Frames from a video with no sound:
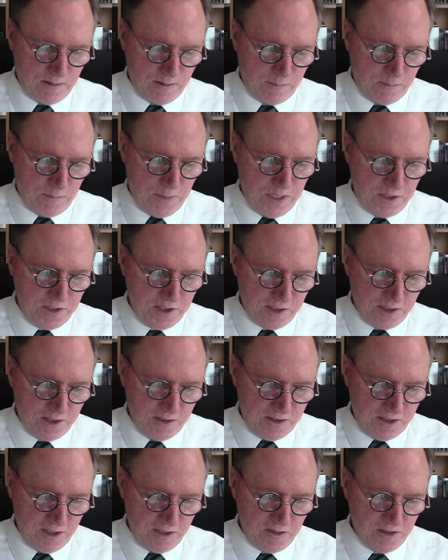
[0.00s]
Machen
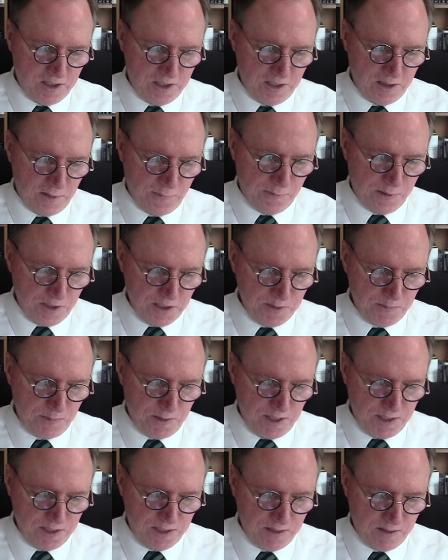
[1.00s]
continues, in the first
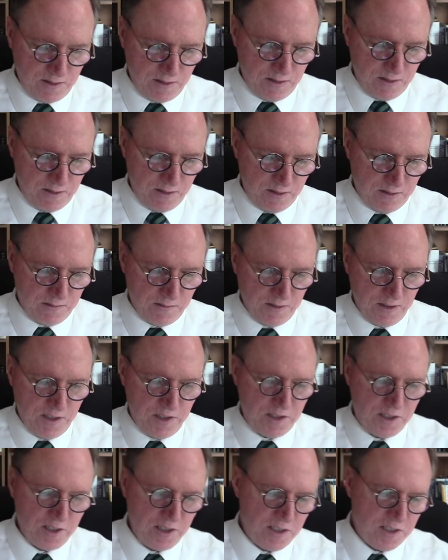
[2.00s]
place,
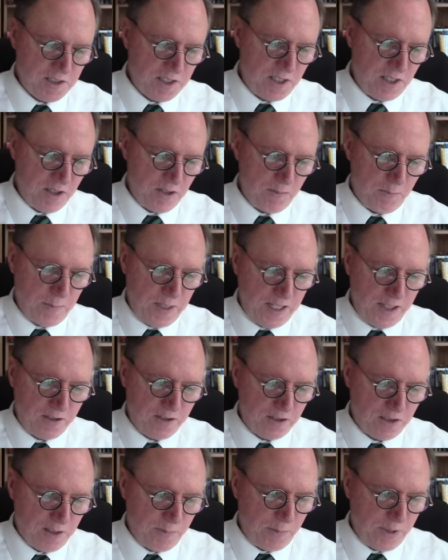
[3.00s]
religion is here made
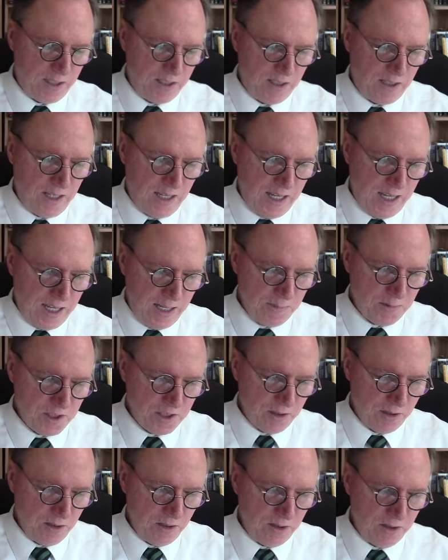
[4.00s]
to depend
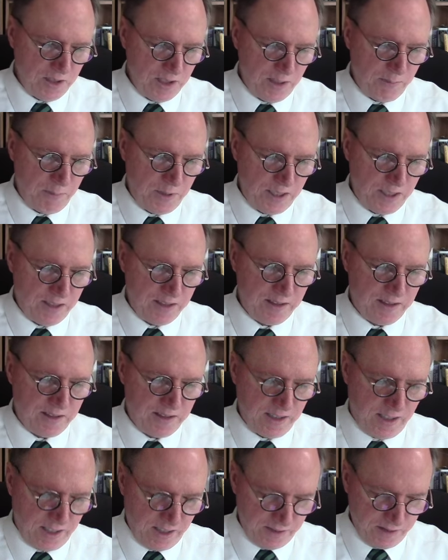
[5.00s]
absolutely upon
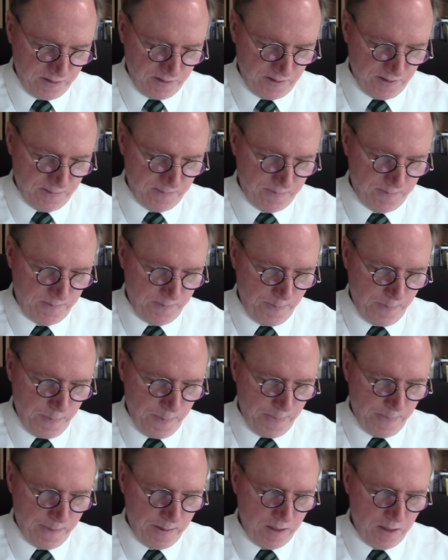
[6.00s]
doctrine.
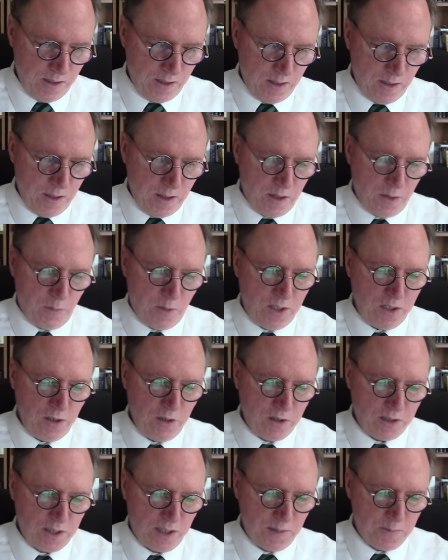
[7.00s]
The one
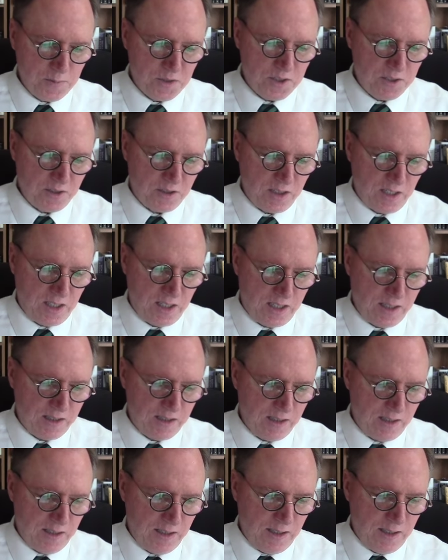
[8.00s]
who comes to
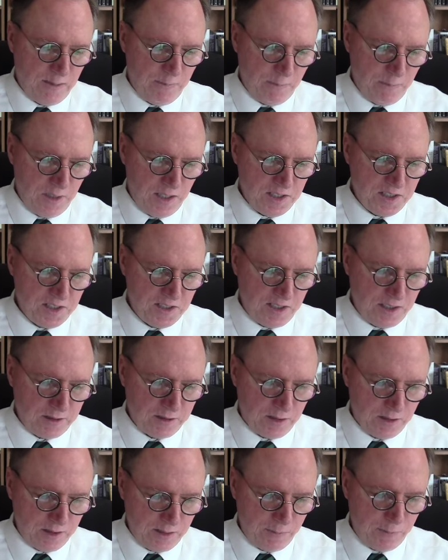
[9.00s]
God must not
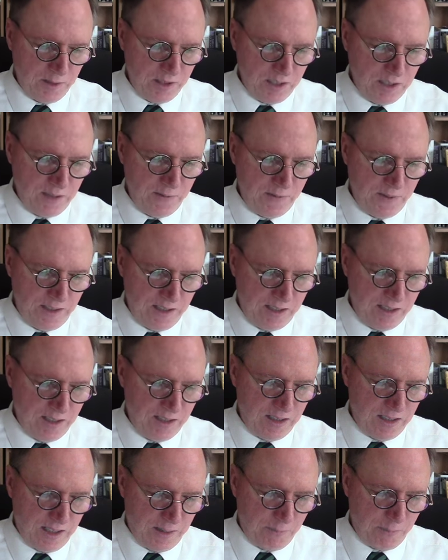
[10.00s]
only believe
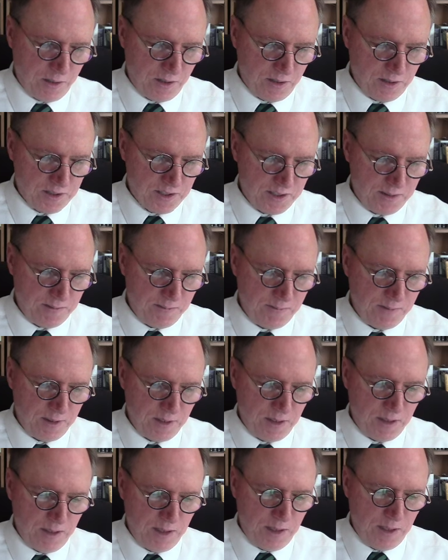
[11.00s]
in a person,
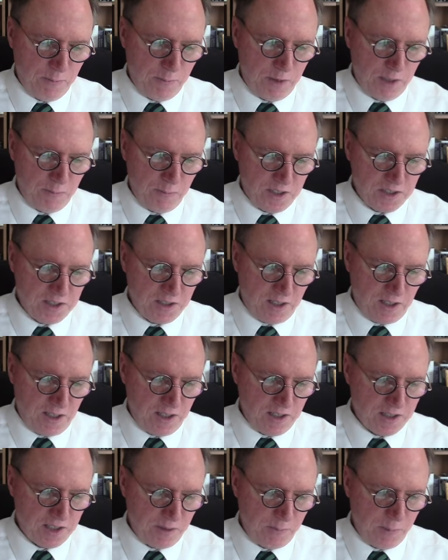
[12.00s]
but he must
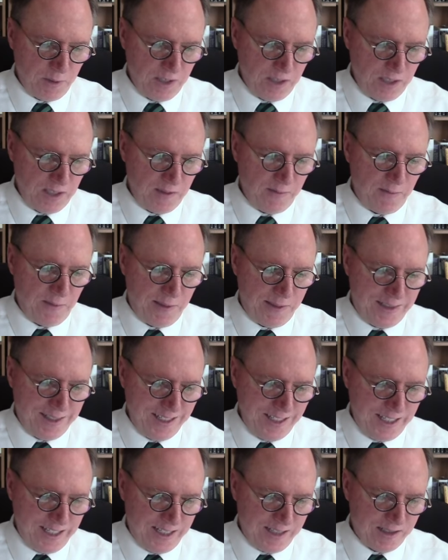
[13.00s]
also believe
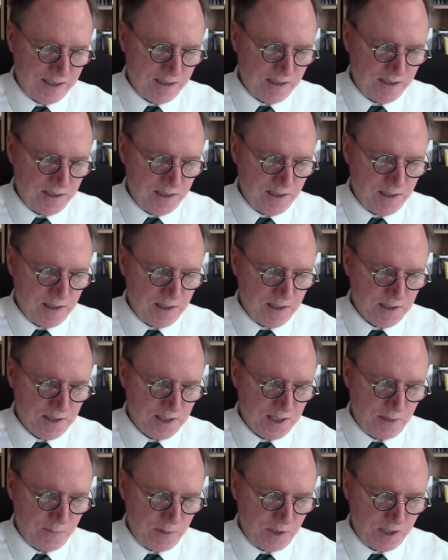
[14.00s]
that
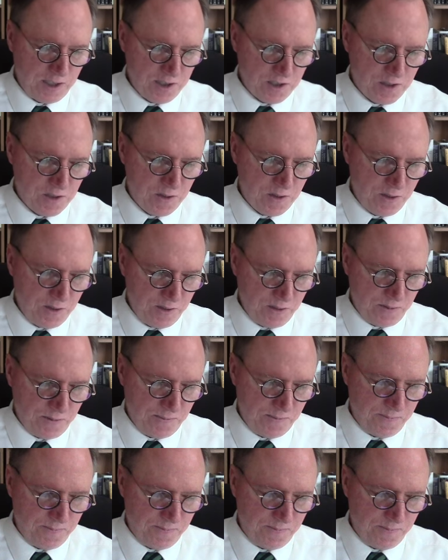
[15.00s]
something is true.